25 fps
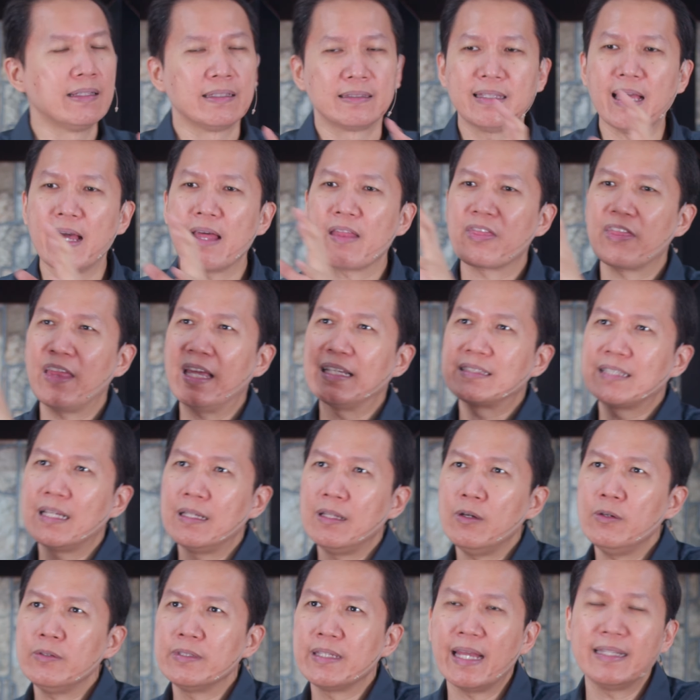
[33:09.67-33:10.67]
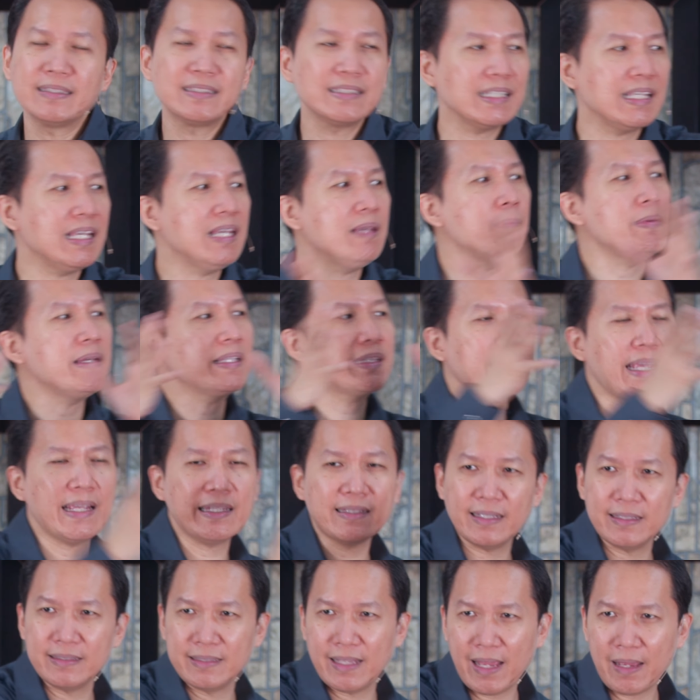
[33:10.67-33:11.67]
the Thessalonians
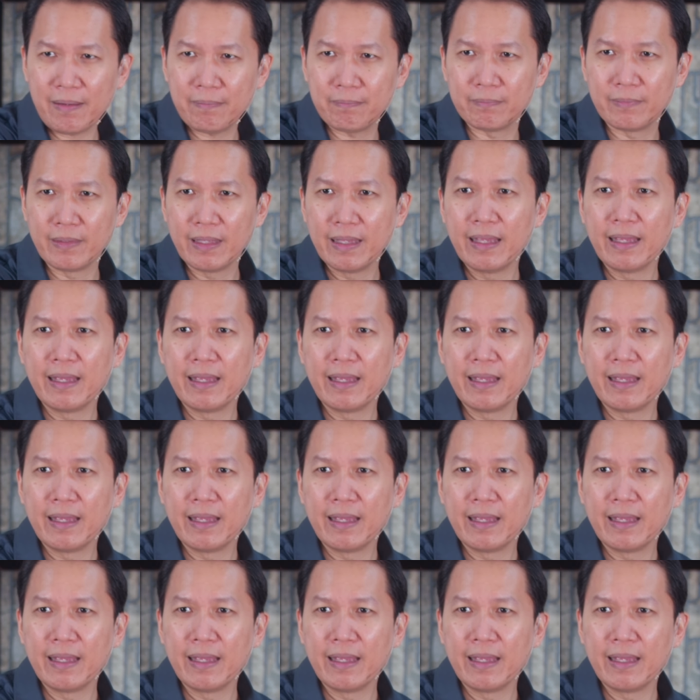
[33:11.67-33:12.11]
imitated them.